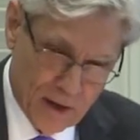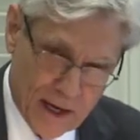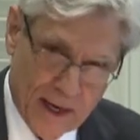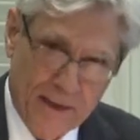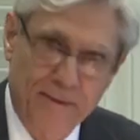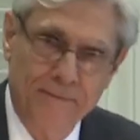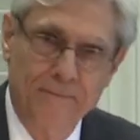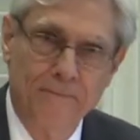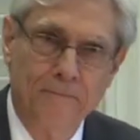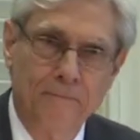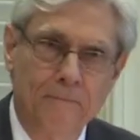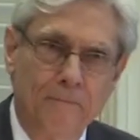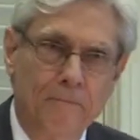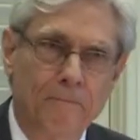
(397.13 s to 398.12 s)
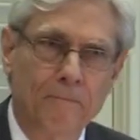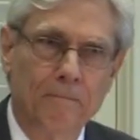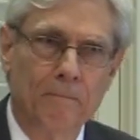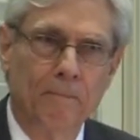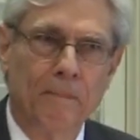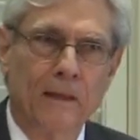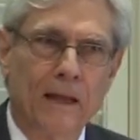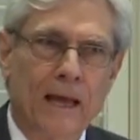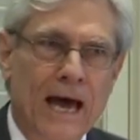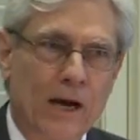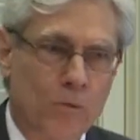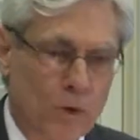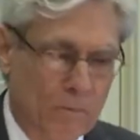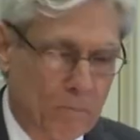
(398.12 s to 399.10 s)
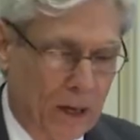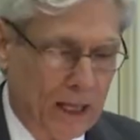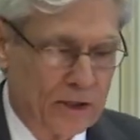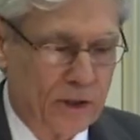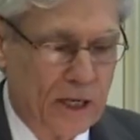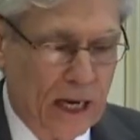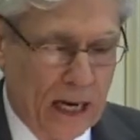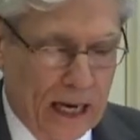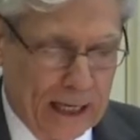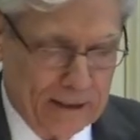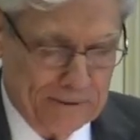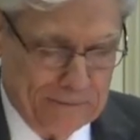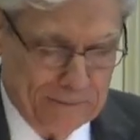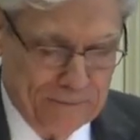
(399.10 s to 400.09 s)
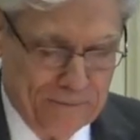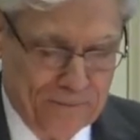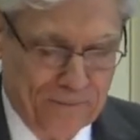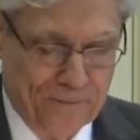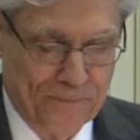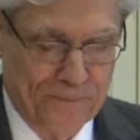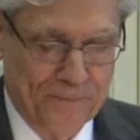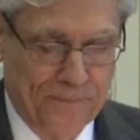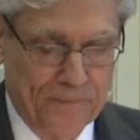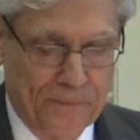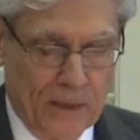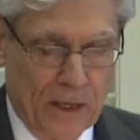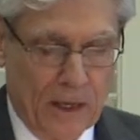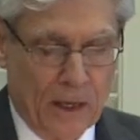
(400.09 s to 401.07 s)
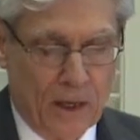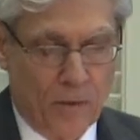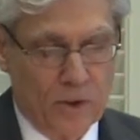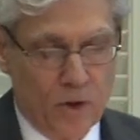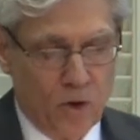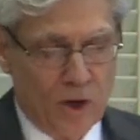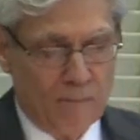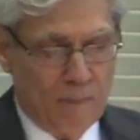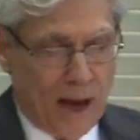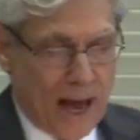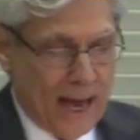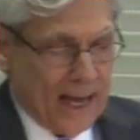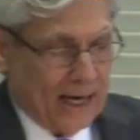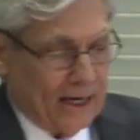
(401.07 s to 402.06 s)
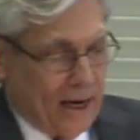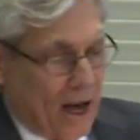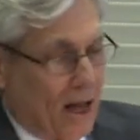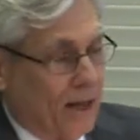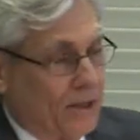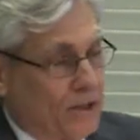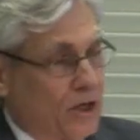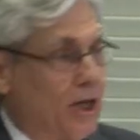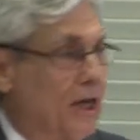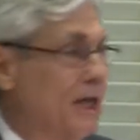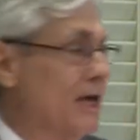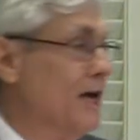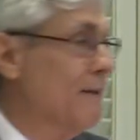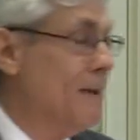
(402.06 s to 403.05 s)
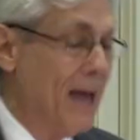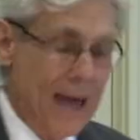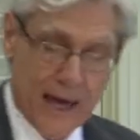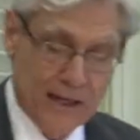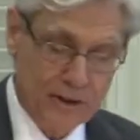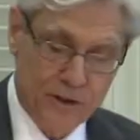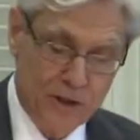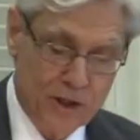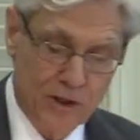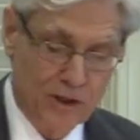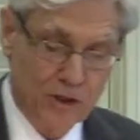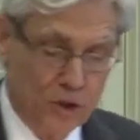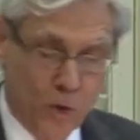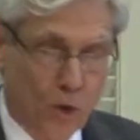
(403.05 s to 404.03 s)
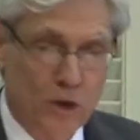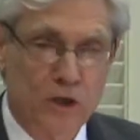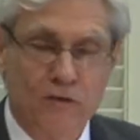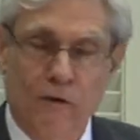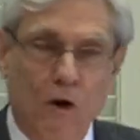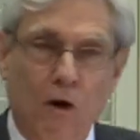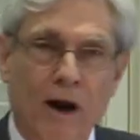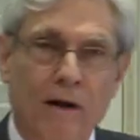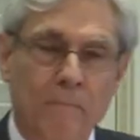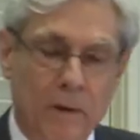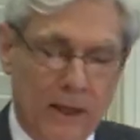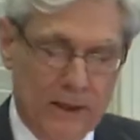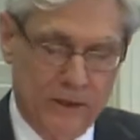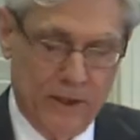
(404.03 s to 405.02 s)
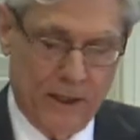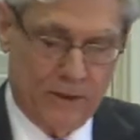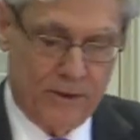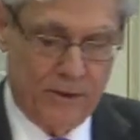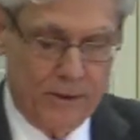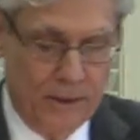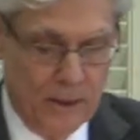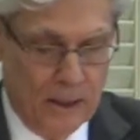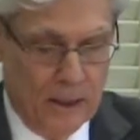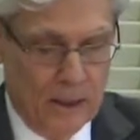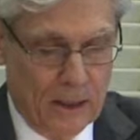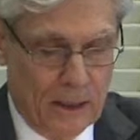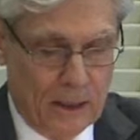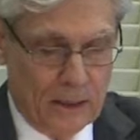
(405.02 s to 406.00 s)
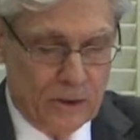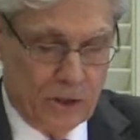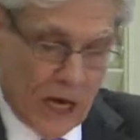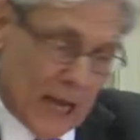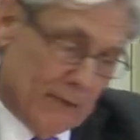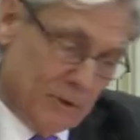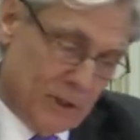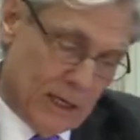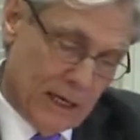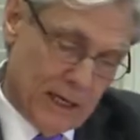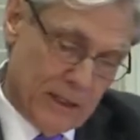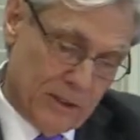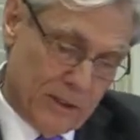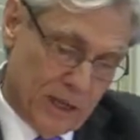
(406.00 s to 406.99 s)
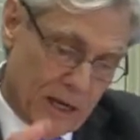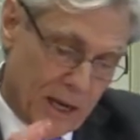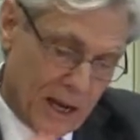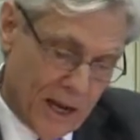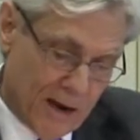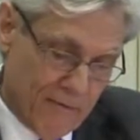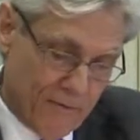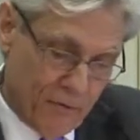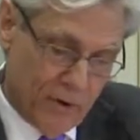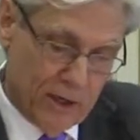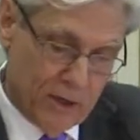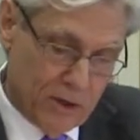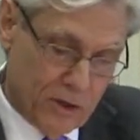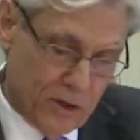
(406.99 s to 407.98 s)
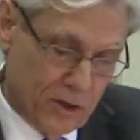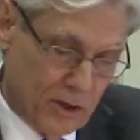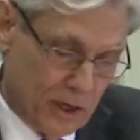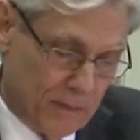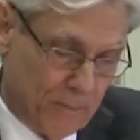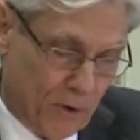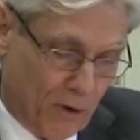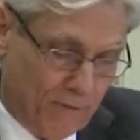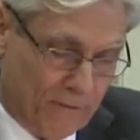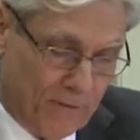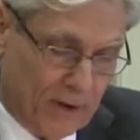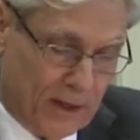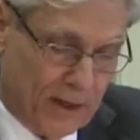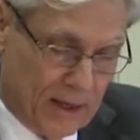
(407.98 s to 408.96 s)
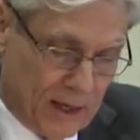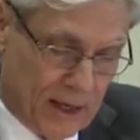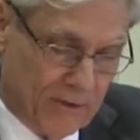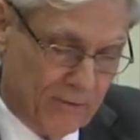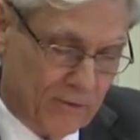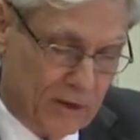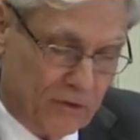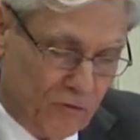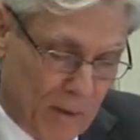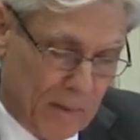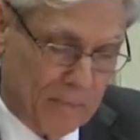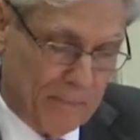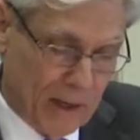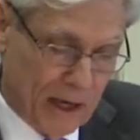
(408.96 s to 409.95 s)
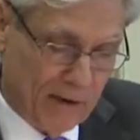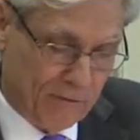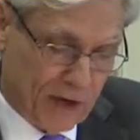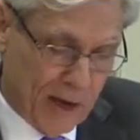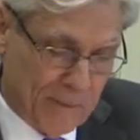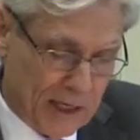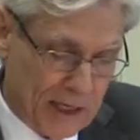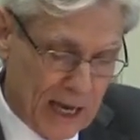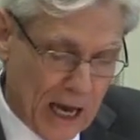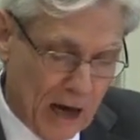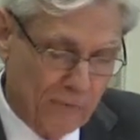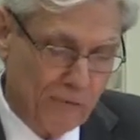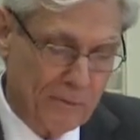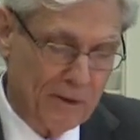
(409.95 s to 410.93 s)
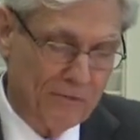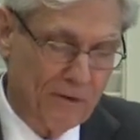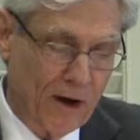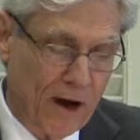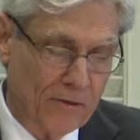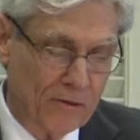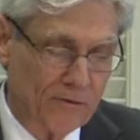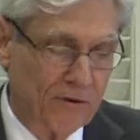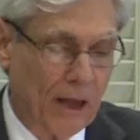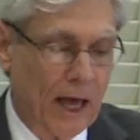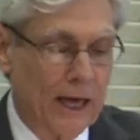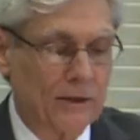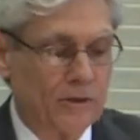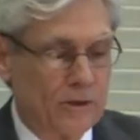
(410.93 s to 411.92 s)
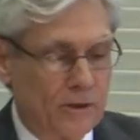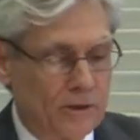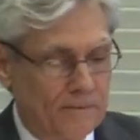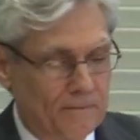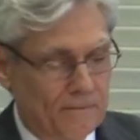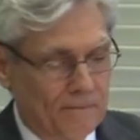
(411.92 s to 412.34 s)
that? How do we bless God? We do it by acknowledging him as the source of all our blessings. James says that every good and perfect gift is from above, coming down from the Father of lights.